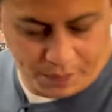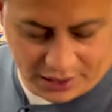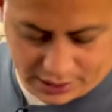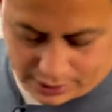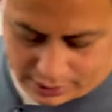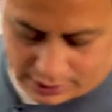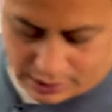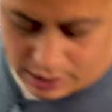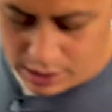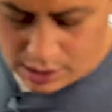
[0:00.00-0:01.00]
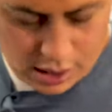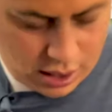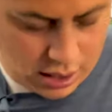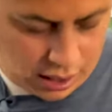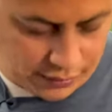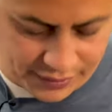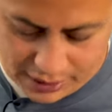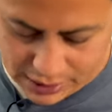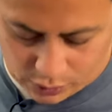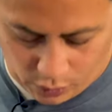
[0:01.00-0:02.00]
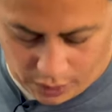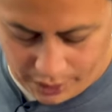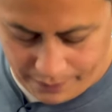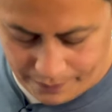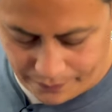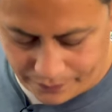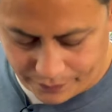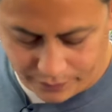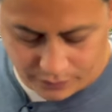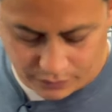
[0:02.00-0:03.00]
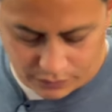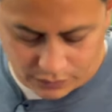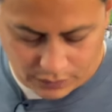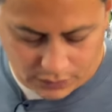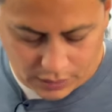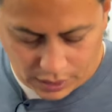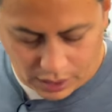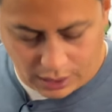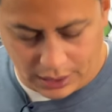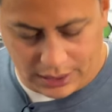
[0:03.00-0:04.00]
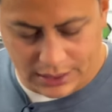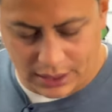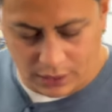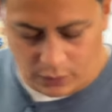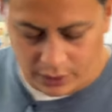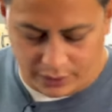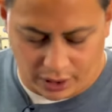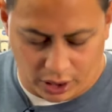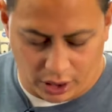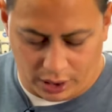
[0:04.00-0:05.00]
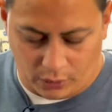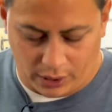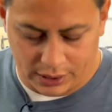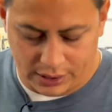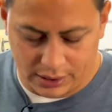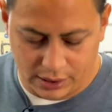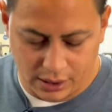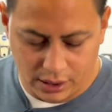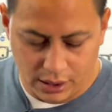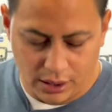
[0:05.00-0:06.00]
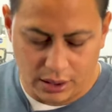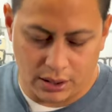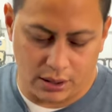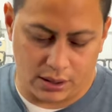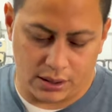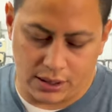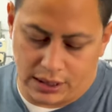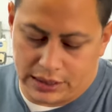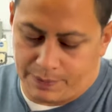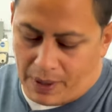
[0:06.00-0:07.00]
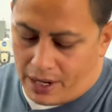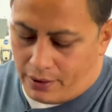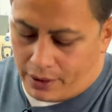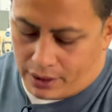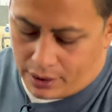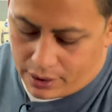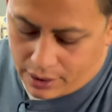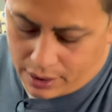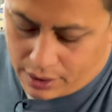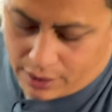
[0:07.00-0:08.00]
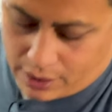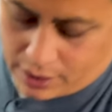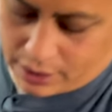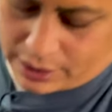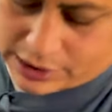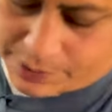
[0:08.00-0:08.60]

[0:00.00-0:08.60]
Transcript: pieces. Now this one is the, one of the early ones since this bearing is